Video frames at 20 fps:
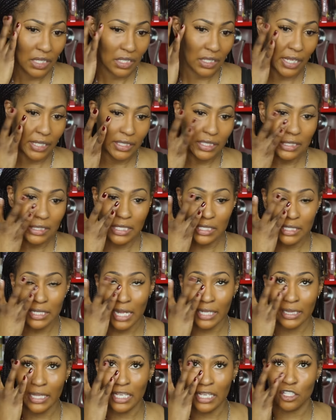Like this is
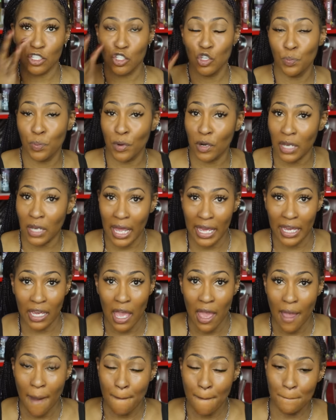not that super like
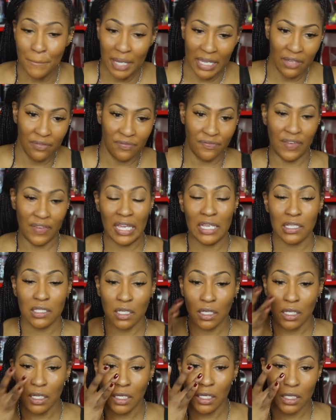beat face
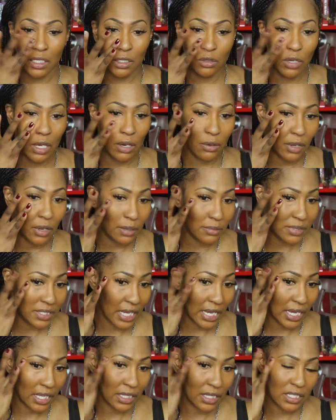look. You get what I'm
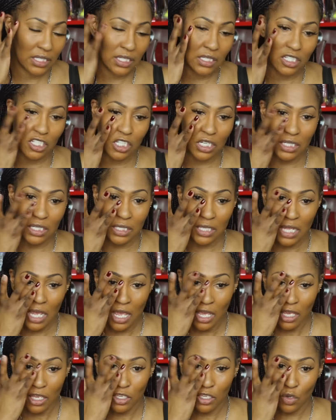saying? This is just
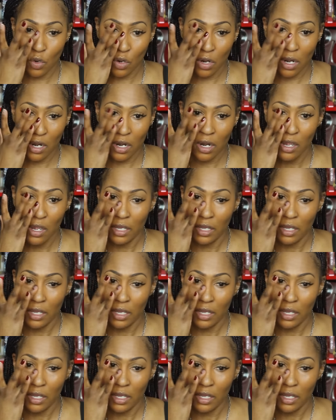your,